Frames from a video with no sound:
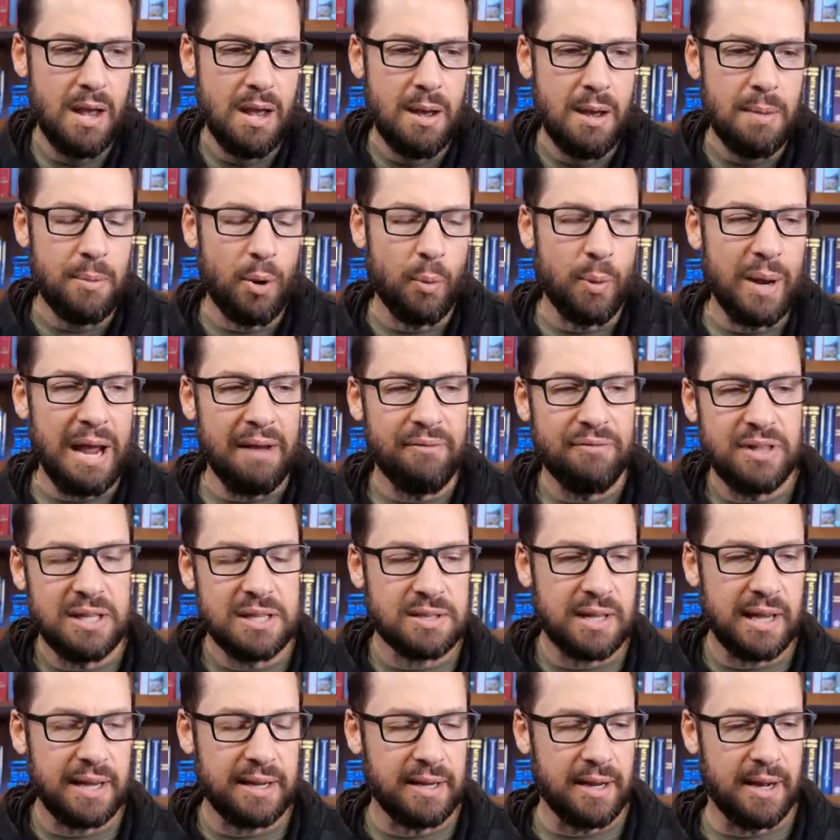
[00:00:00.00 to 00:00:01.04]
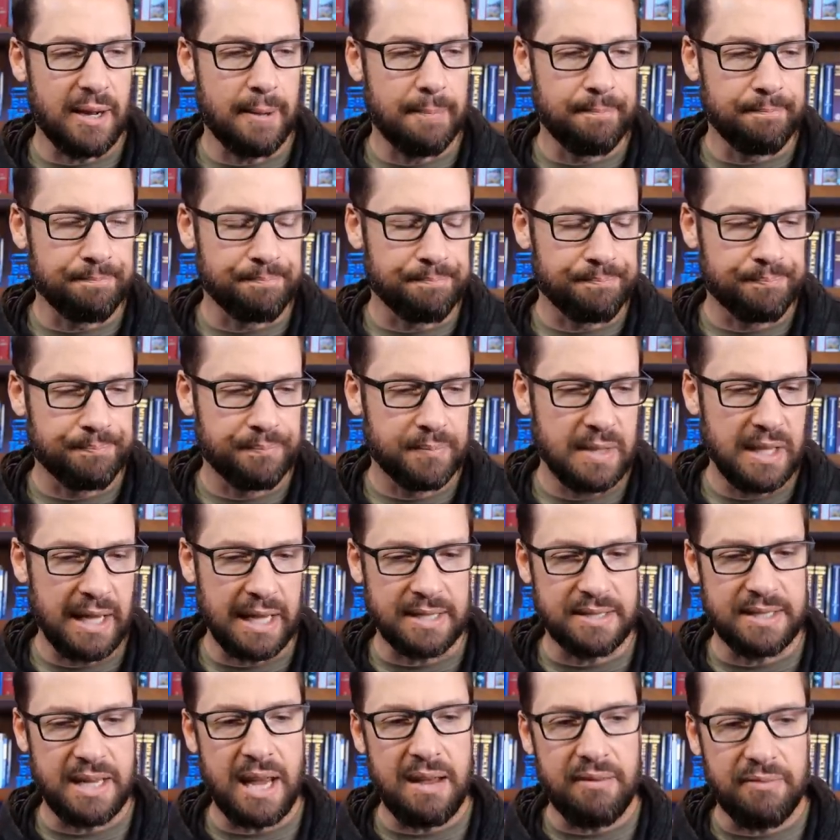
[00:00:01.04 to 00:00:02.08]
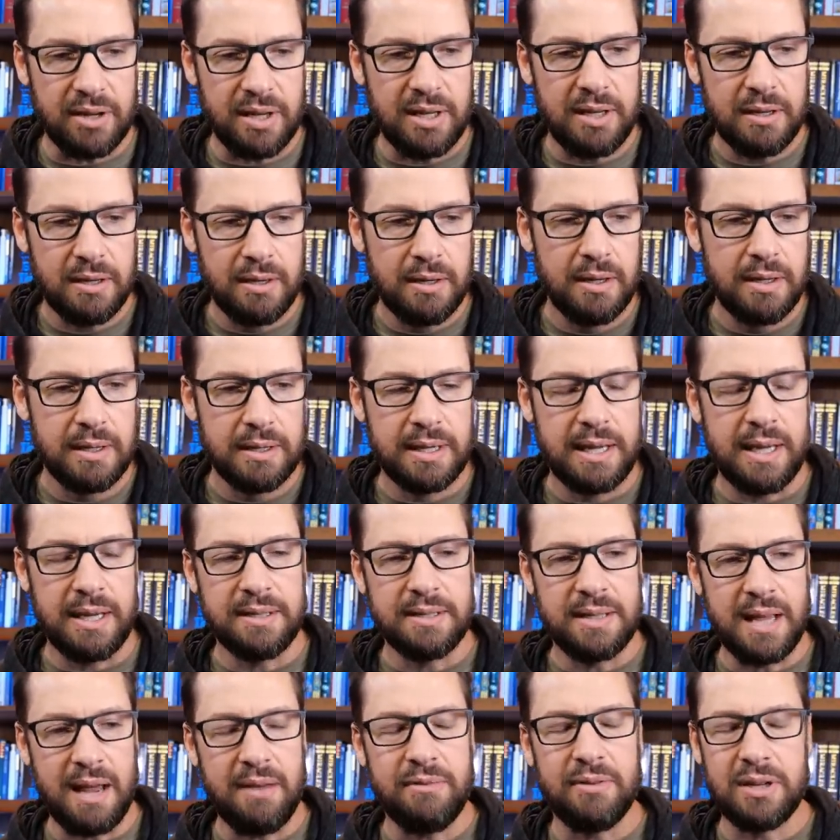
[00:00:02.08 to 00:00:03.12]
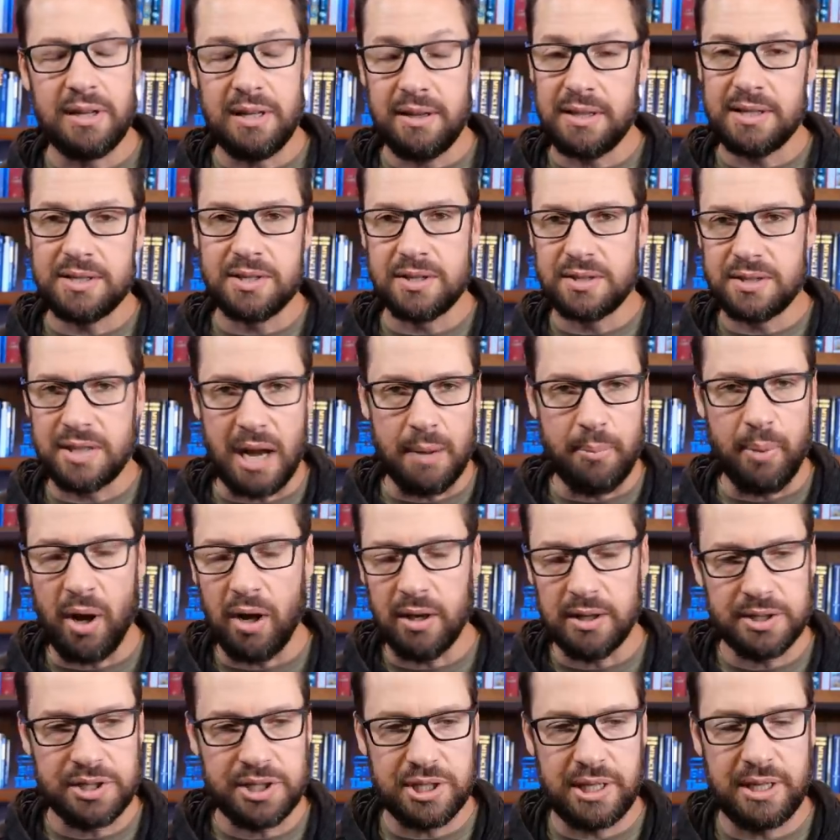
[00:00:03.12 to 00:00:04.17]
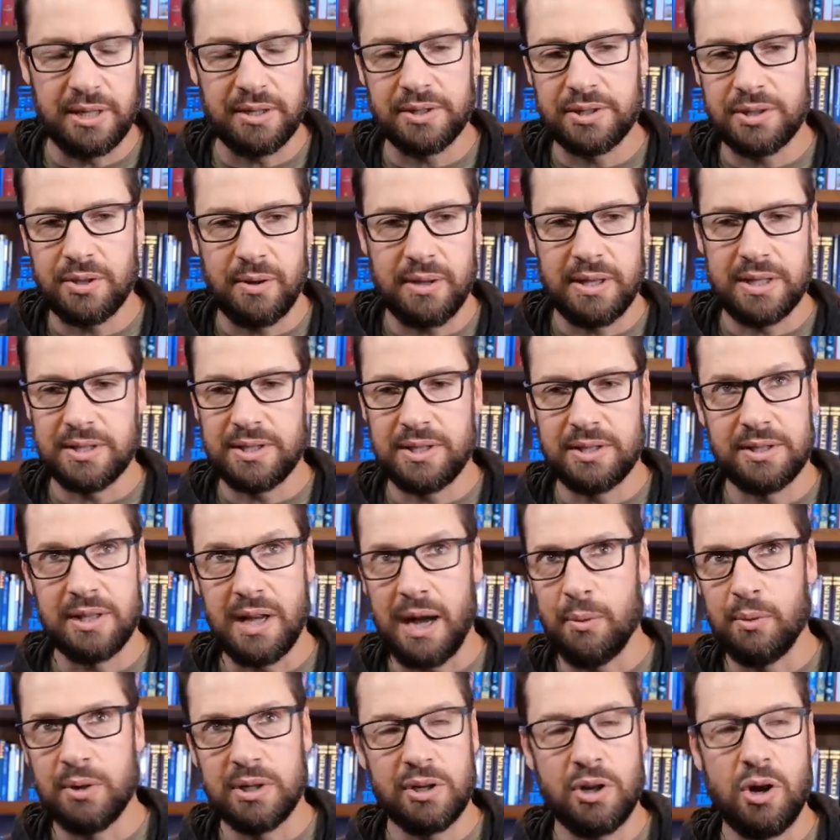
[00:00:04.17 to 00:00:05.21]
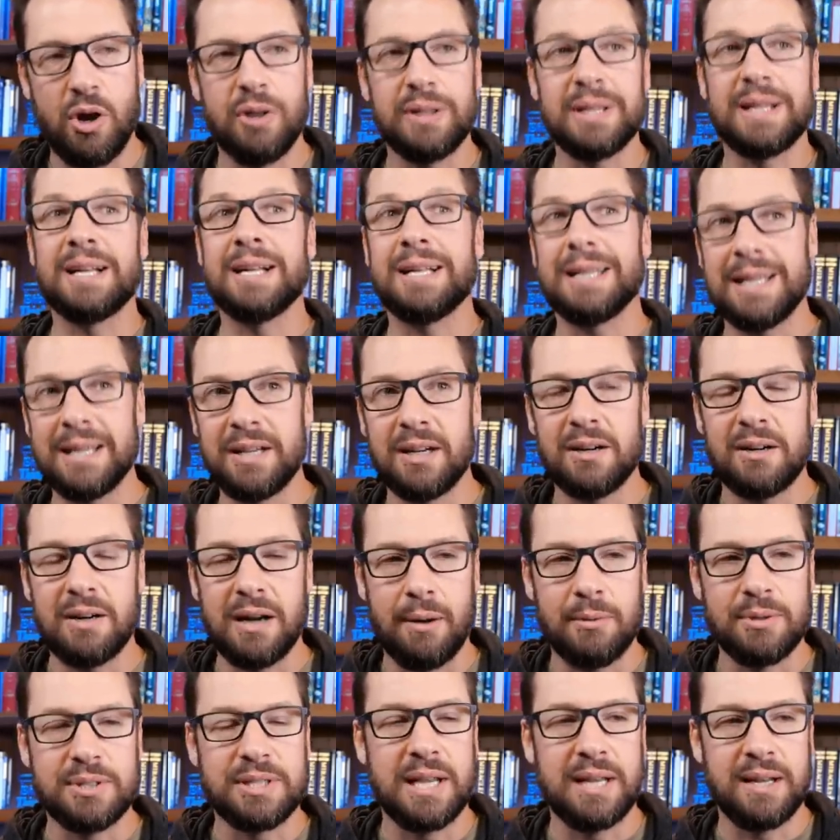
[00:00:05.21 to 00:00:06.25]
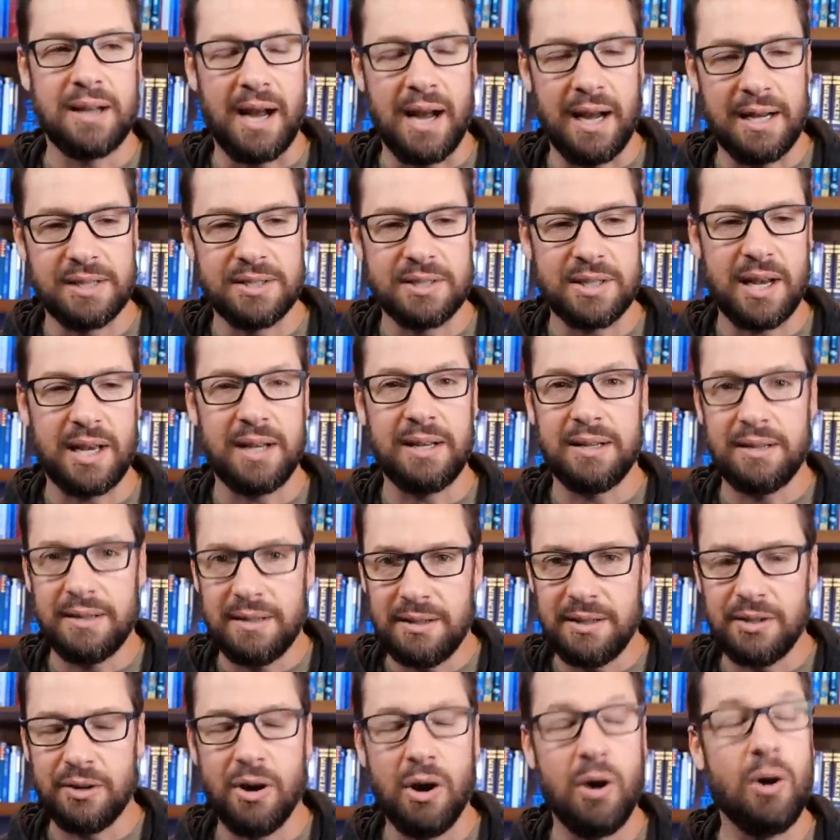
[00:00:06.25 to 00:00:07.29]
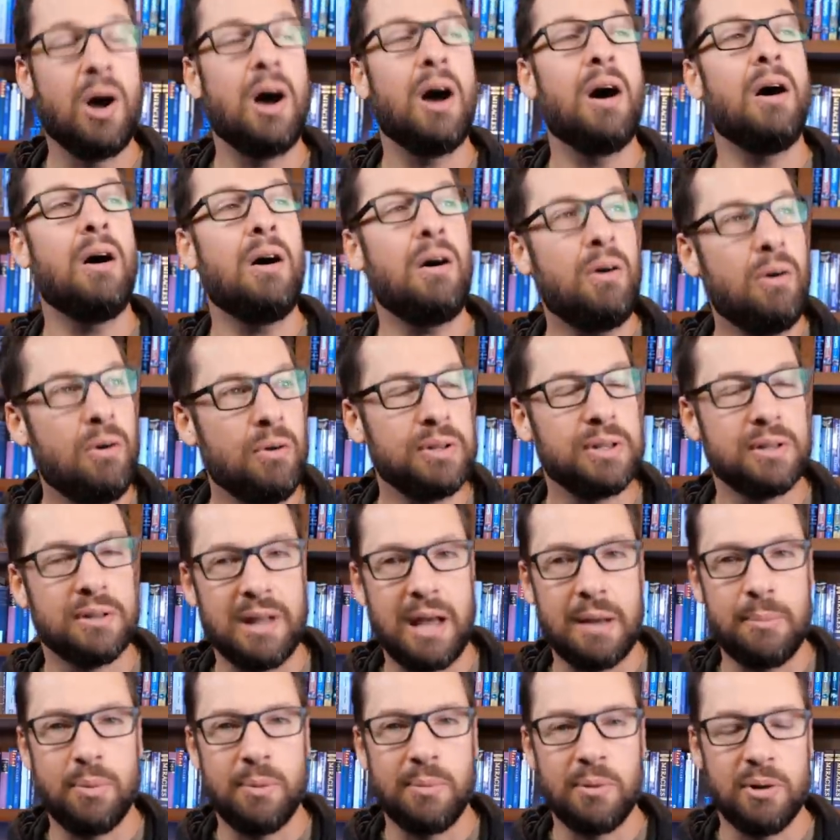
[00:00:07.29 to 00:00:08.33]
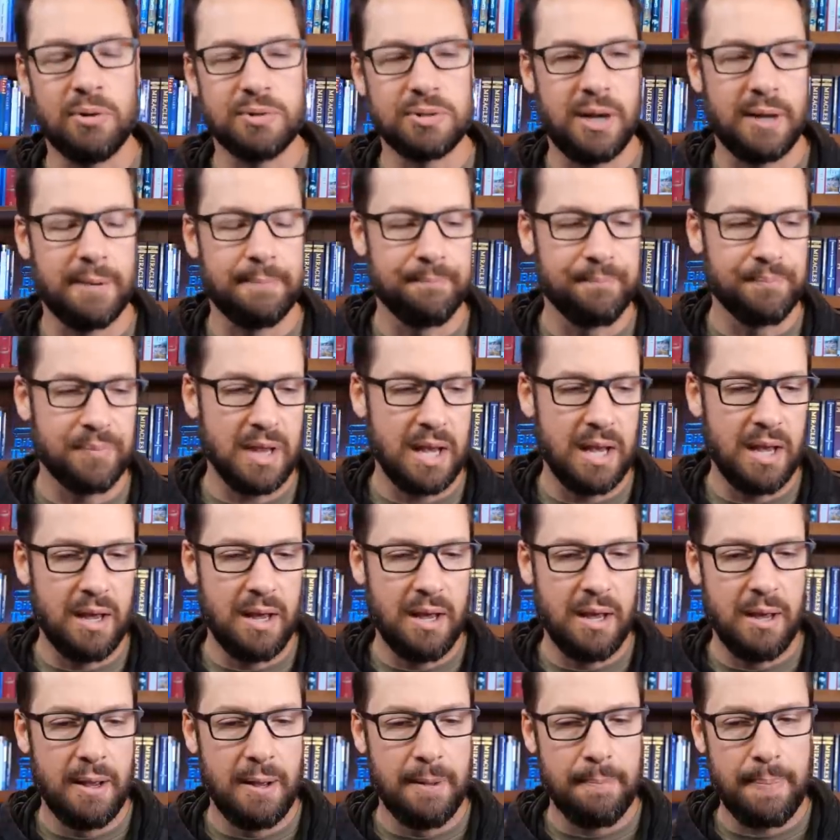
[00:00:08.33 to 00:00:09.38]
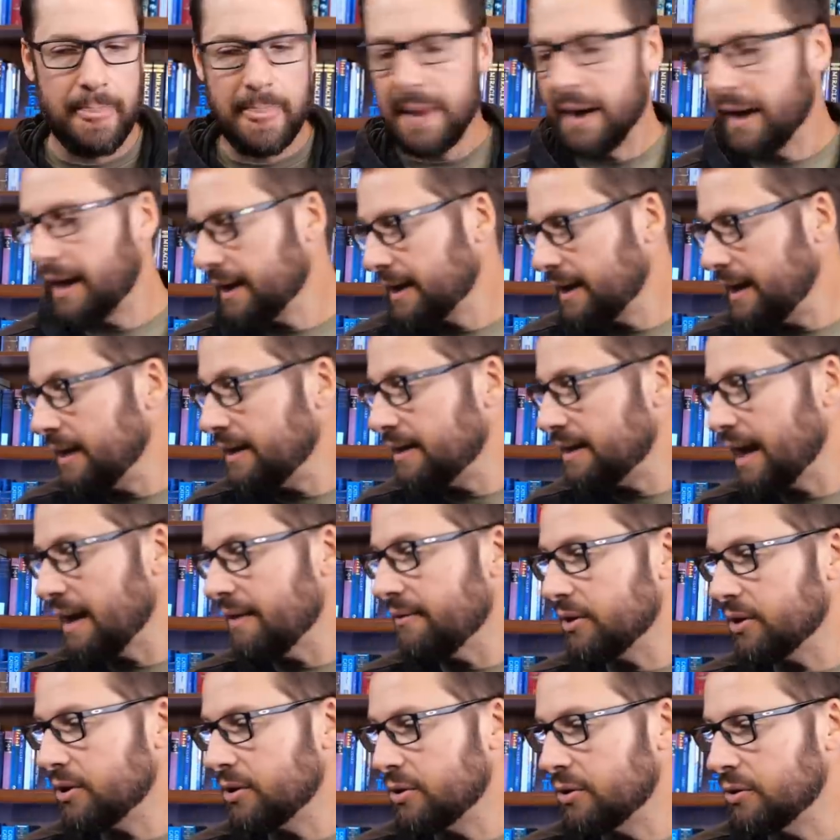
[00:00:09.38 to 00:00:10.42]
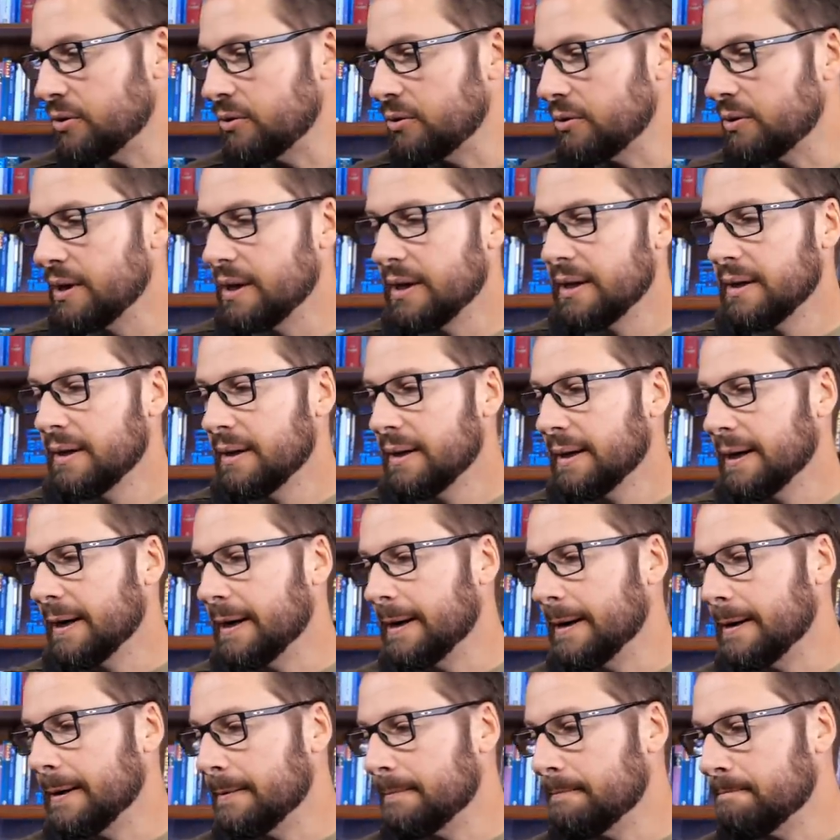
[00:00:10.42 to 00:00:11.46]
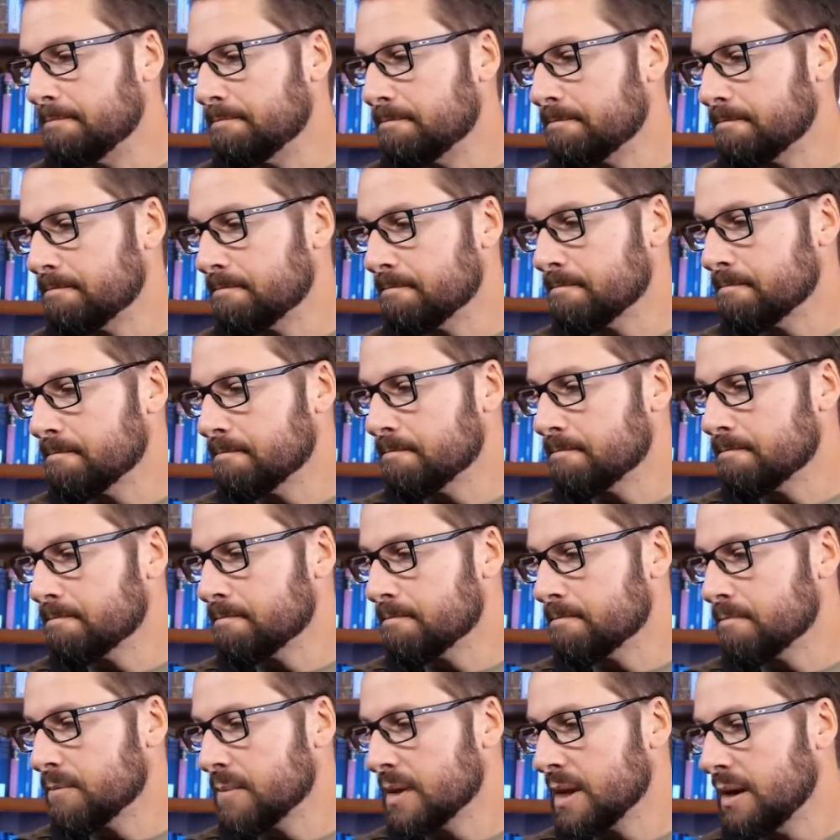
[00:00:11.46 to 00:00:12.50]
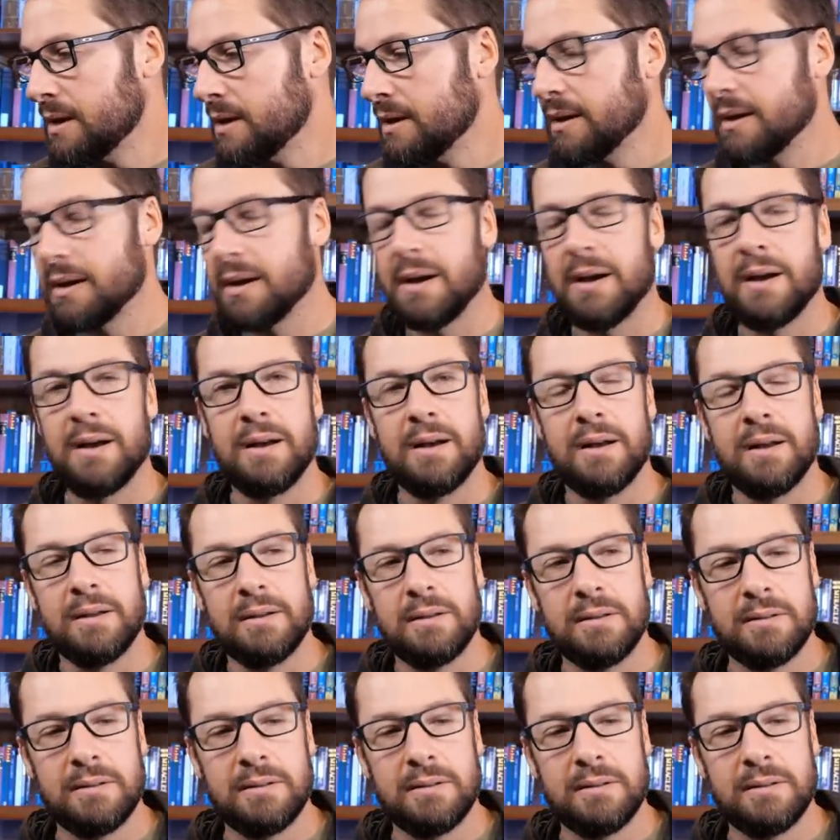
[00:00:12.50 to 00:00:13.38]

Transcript: But we have things like um, like David, King David, and this is typology here. So this is, I wouldn't call it clear. I would say in hindsight, you go, oh, and the light bulb goes on. Uh, King David, who um, uh,